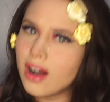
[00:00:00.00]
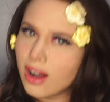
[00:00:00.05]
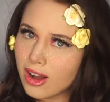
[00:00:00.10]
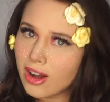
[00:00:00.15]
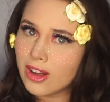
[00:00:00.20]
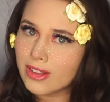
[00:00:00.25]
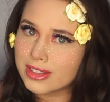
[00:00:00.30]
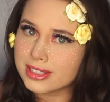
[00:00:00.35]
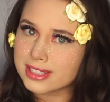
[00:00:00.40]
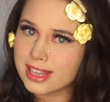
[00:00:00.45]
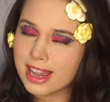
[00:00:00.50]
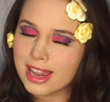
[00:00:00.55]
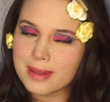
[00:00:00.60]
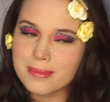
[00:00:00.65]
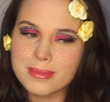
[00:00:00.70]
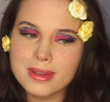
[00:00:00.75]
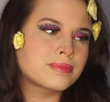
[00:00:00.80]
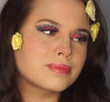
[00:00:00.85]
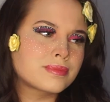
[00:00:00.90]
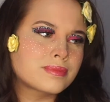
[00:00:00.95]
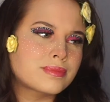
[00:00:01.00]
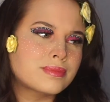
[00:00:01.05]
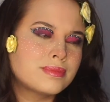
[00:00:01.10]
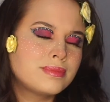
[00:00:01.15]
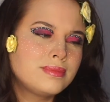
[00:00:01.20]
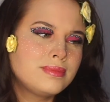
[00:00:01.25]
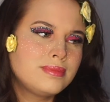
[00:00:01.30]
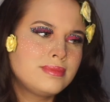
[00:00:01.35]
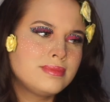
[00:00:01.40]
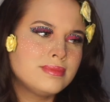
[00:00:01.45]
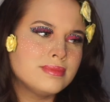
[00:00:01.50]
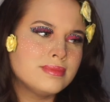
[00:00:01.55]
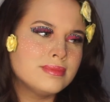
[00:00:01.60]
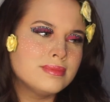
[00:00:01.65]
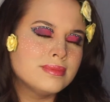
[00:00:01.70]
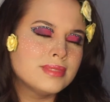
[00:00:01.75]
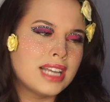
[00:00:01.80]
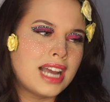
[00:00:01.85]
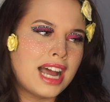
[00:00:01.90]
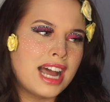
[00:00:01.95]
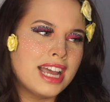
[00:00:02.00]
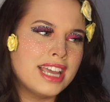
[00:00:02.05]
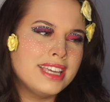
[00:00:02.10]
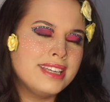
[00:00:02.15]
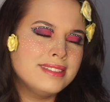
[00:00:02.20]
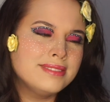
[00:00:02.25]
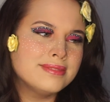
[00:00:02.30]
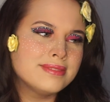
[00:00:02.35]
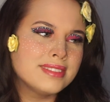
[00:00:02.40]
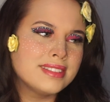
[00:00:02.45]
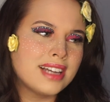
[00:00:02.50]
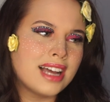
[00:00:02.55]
All the time. I